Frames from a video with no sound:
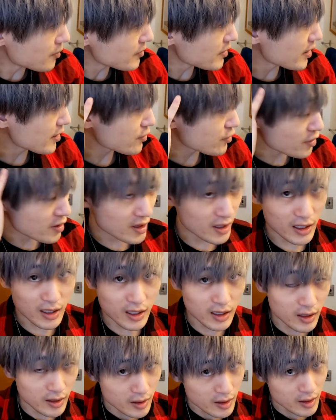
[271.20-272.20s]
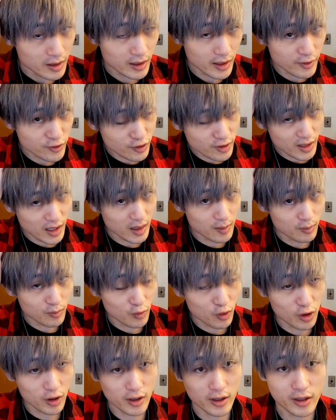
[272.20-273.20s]
it's just up
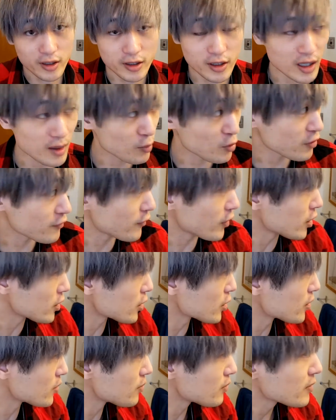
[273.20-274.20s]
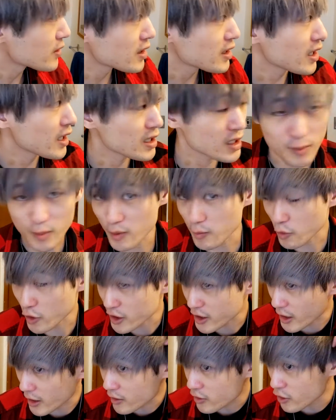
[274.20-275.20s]
more. You got more volume, a little bit more
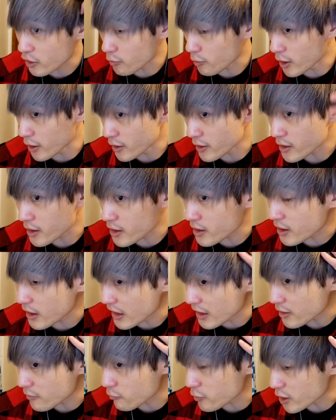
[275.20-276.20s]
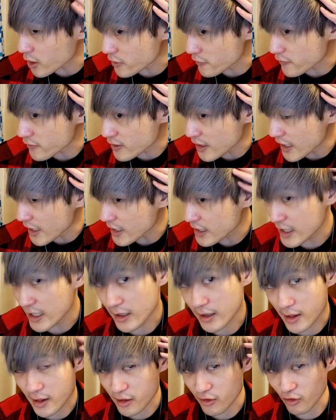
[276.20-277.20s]
texture, whereas this side is really flat
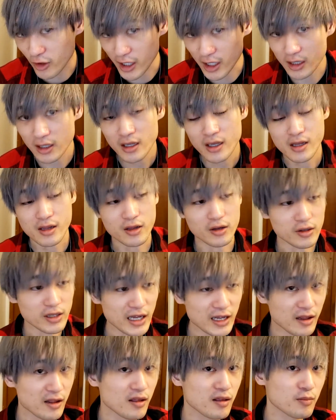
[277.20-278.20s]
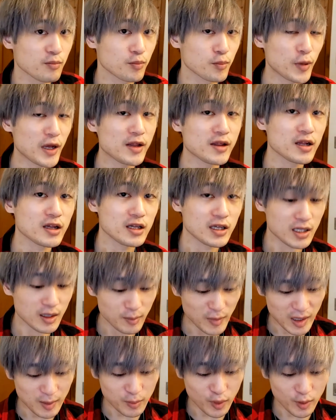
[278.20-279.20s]
and straight. So that's basically the
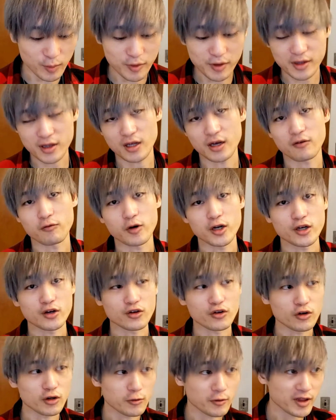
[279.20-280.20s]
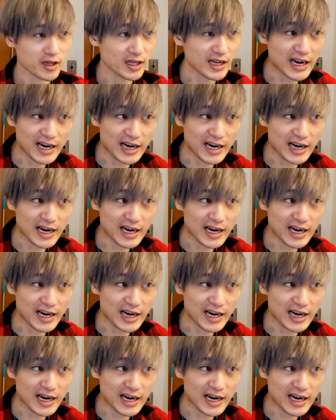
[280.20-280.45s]
main purpose of what you're doing with the